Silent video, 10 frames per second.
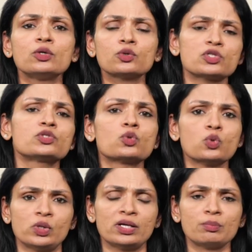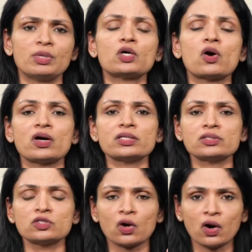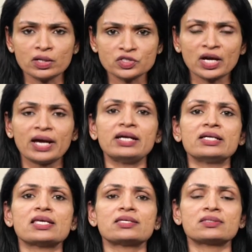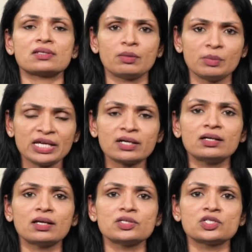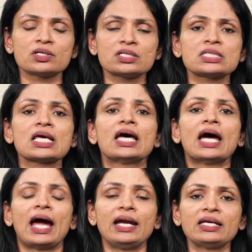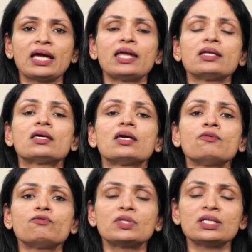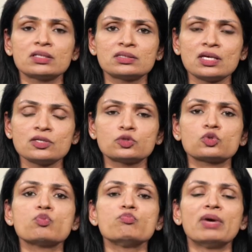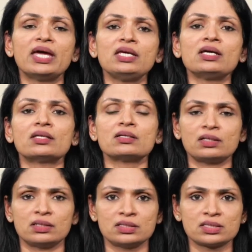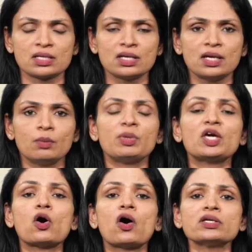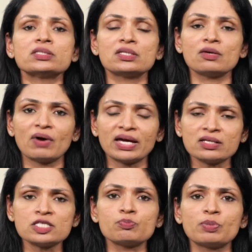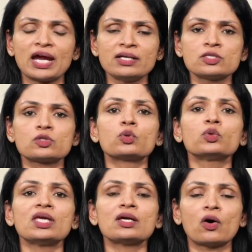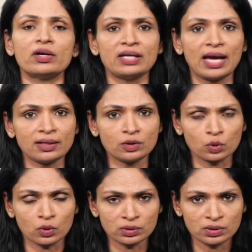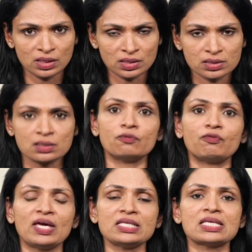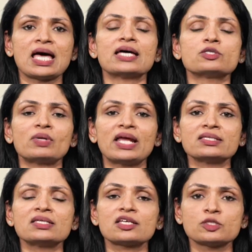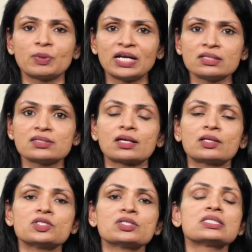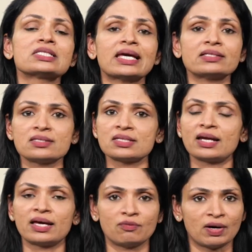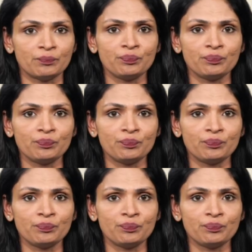to the school because your child is extremely contagious and can give the disease to many other kids, because the virus spreads through the contact on the surface as well as the respiratory secretions like the saliva.